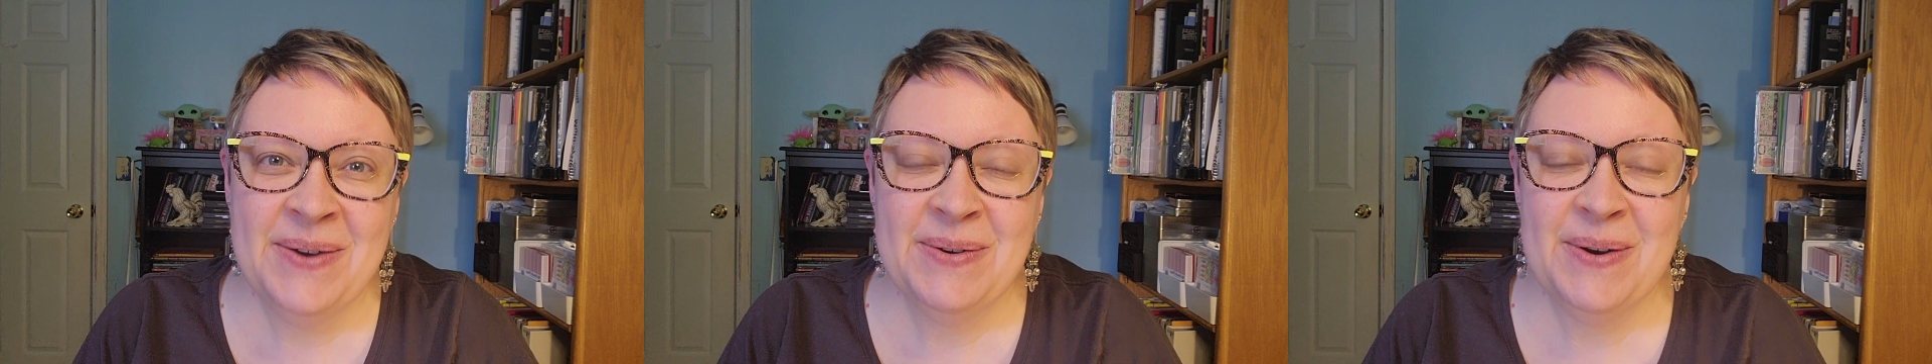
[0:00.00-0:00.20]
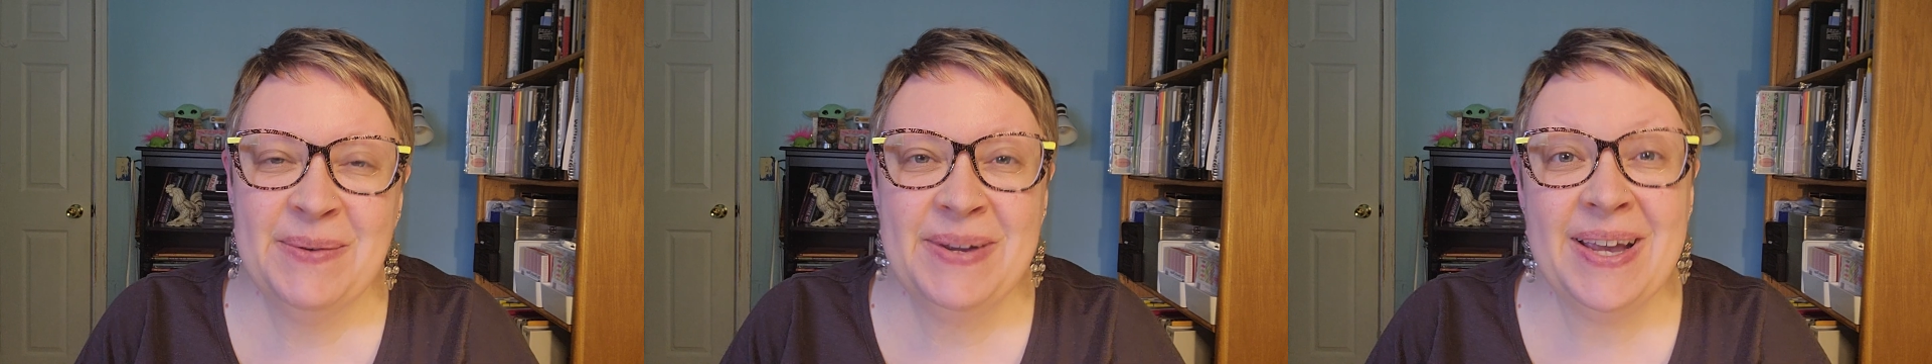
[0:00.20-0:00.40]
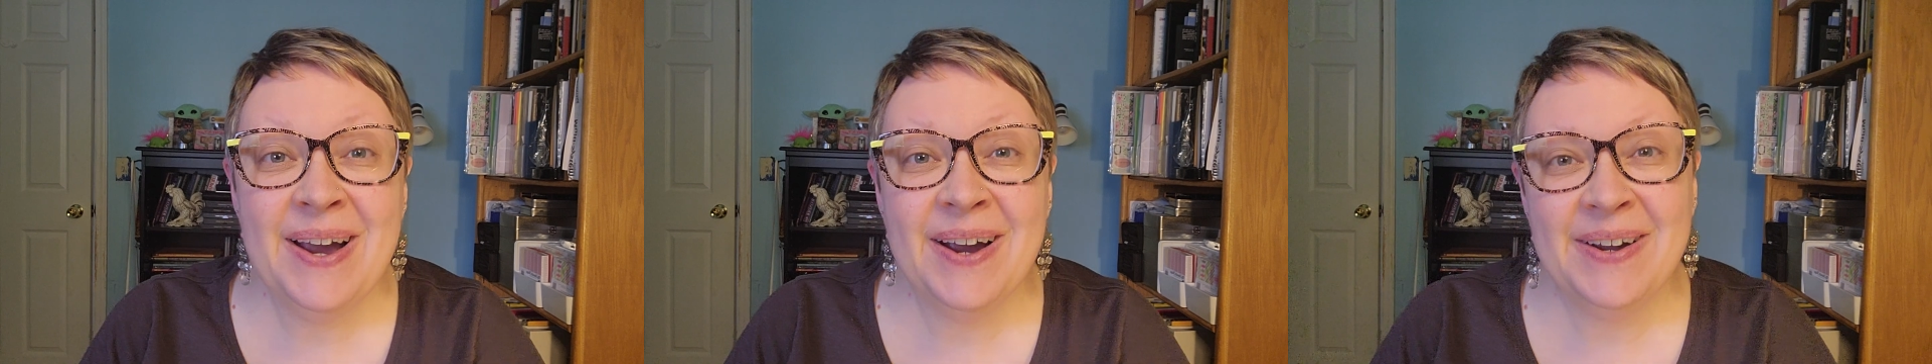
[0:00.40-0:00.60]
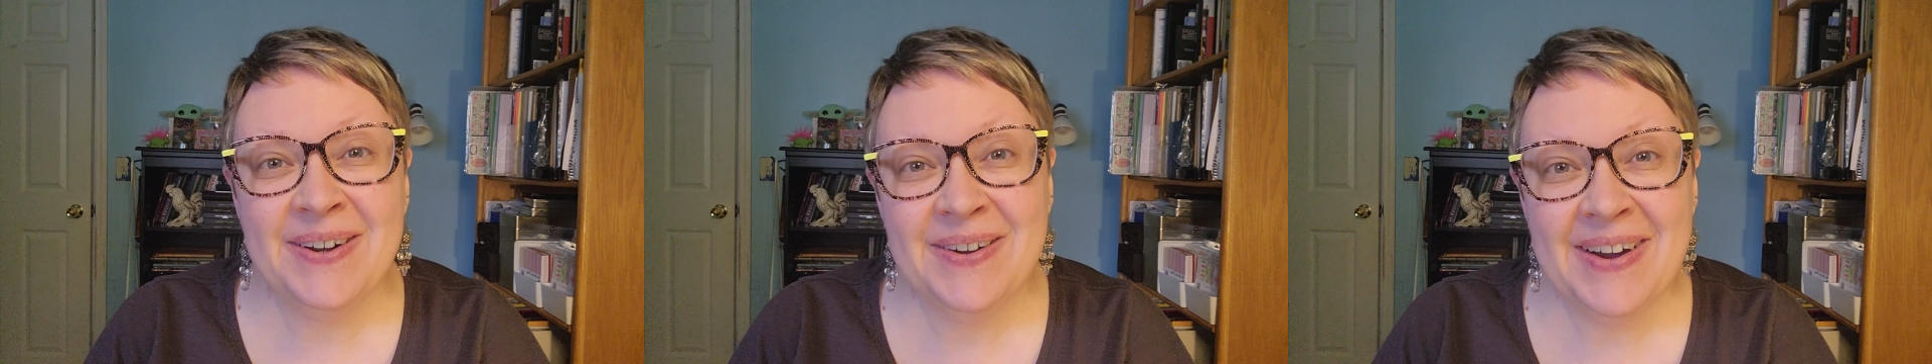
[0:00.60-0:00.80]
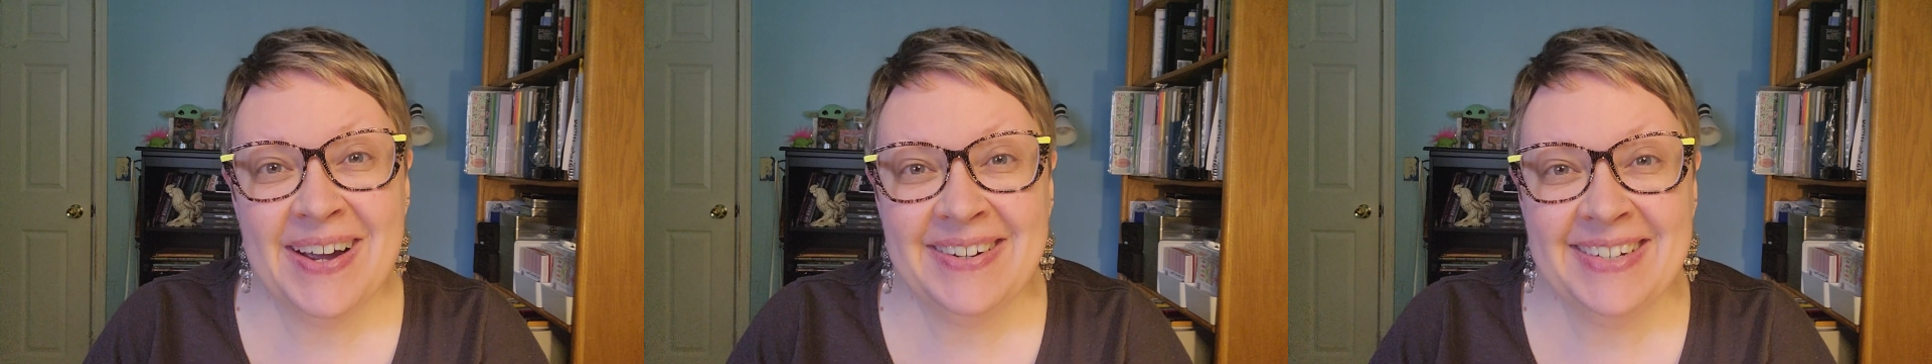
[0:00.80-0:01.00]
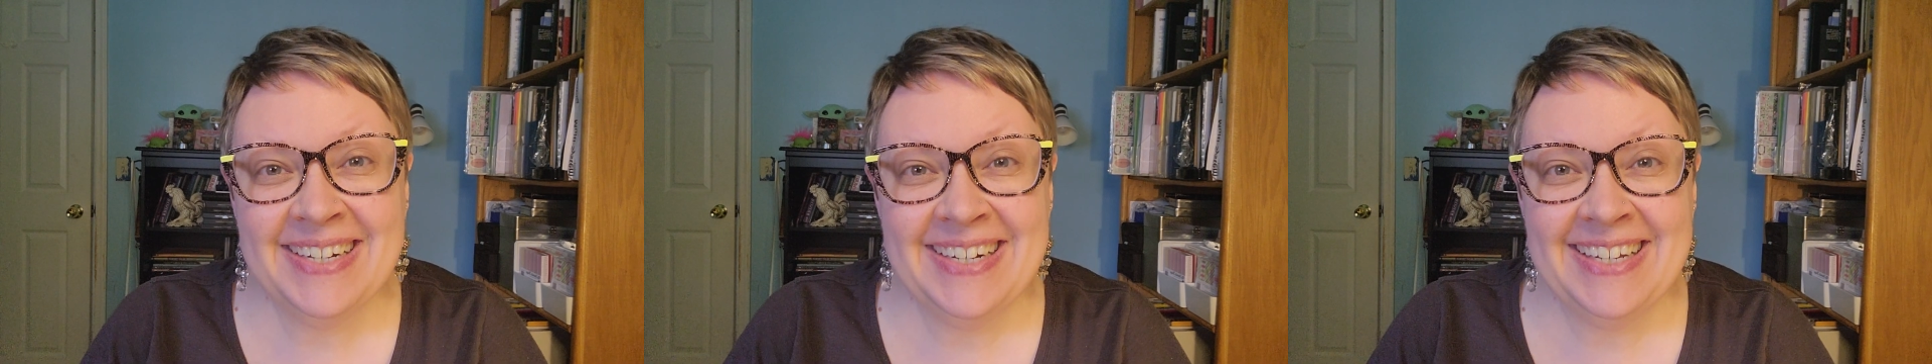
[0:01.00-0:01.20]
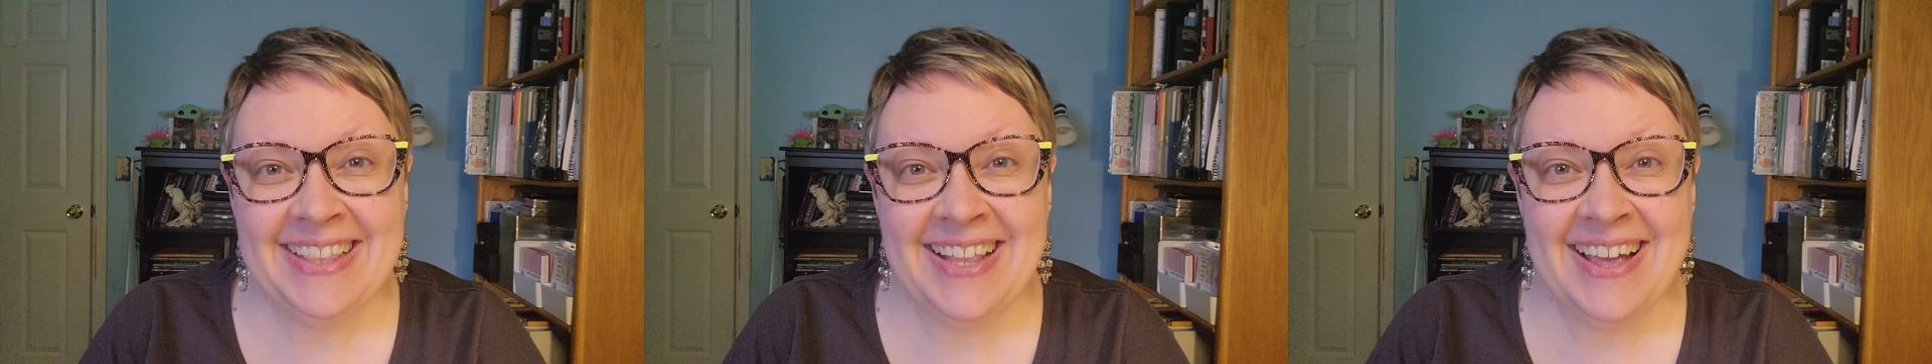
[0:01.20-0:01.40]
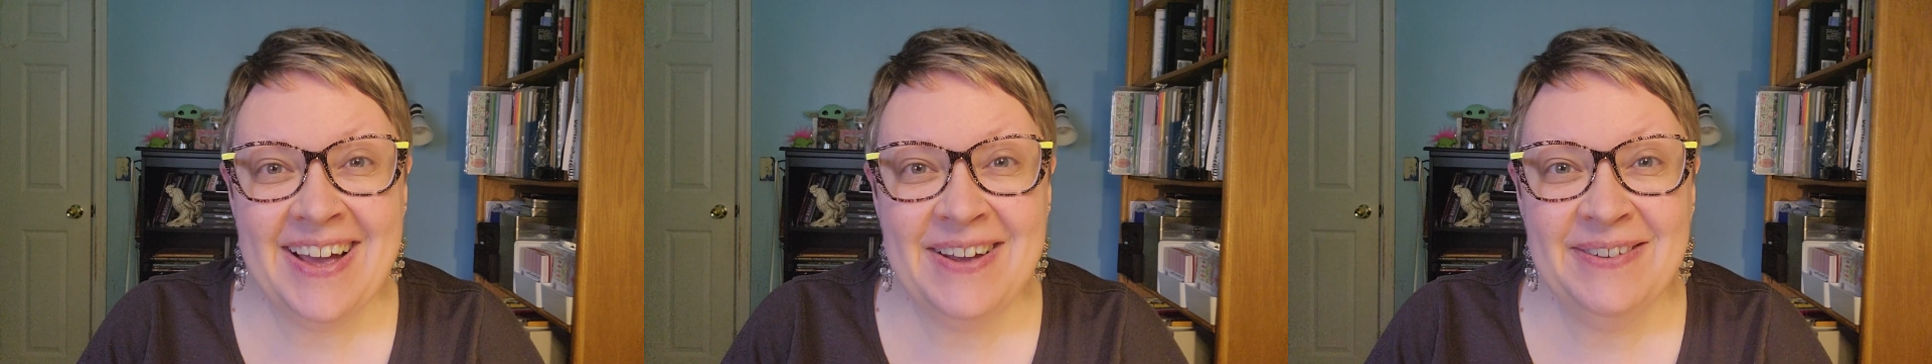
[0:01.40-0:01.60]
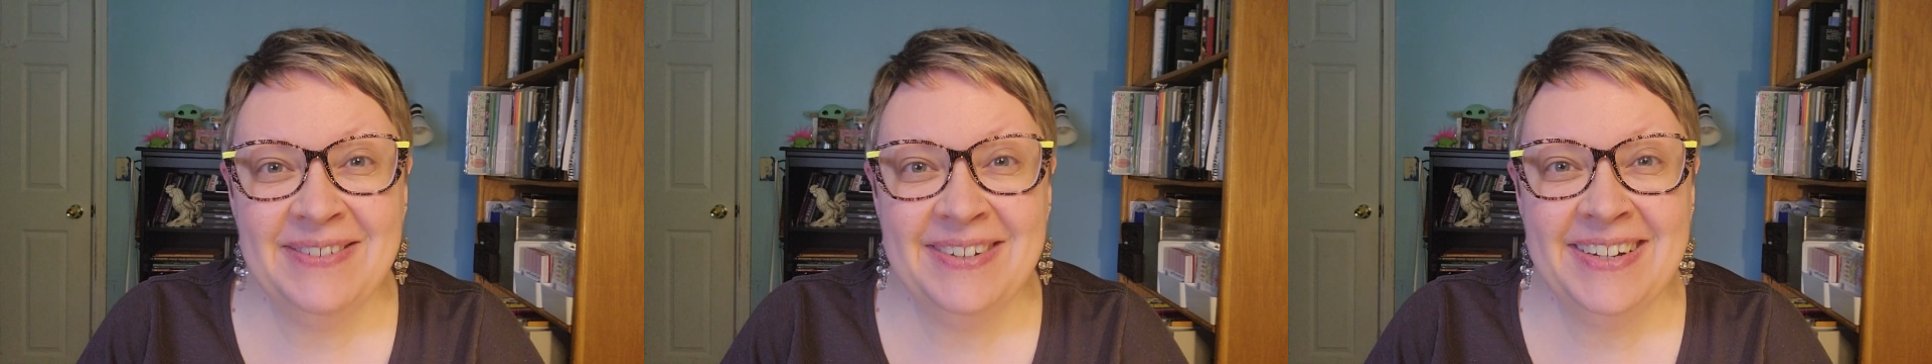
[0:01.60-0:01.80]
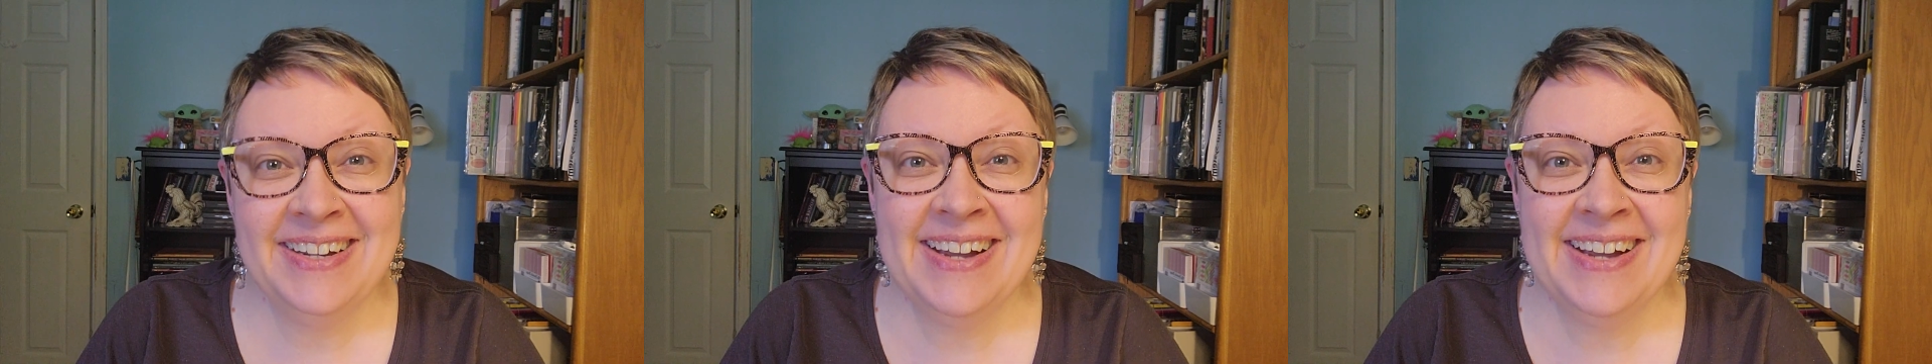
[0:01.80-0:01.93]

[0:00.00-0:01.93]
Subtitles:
where we are grounded in love,